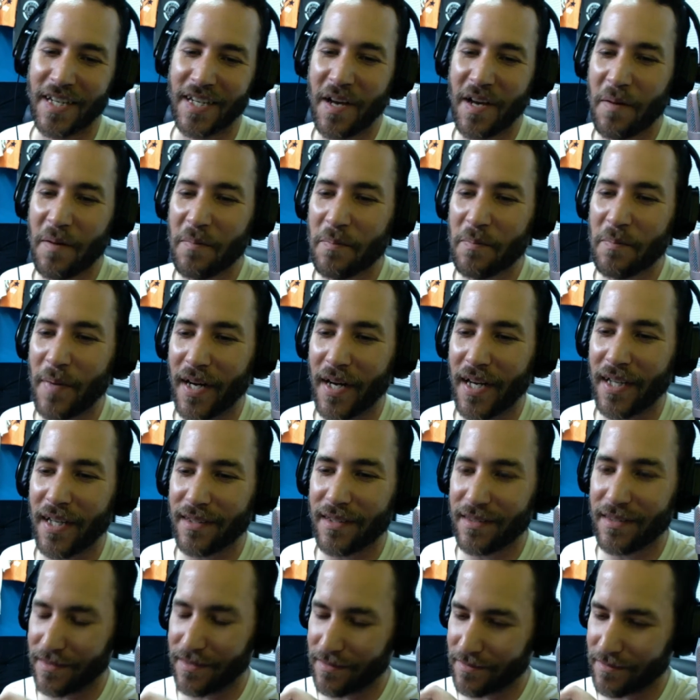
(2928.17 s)

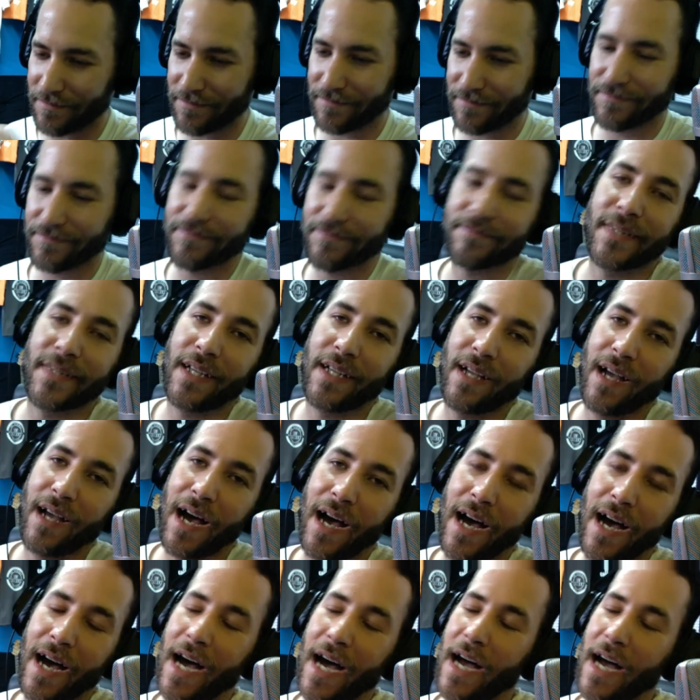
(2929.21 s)
but
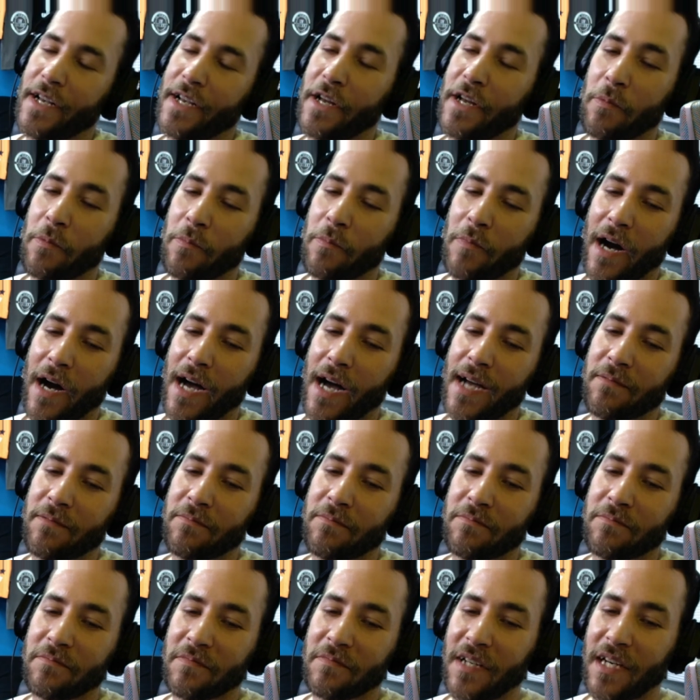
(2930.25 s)
I I know I've
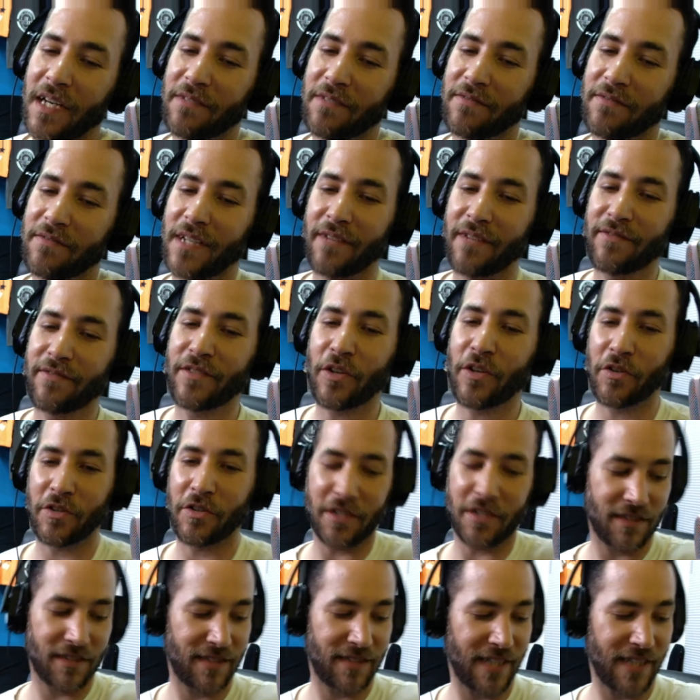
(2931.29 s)
I've I've told her
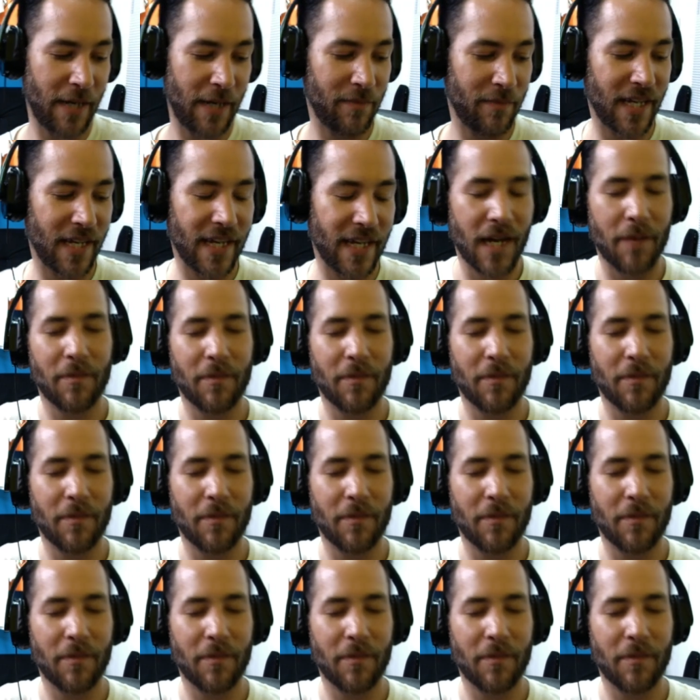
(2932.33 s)
the same thing.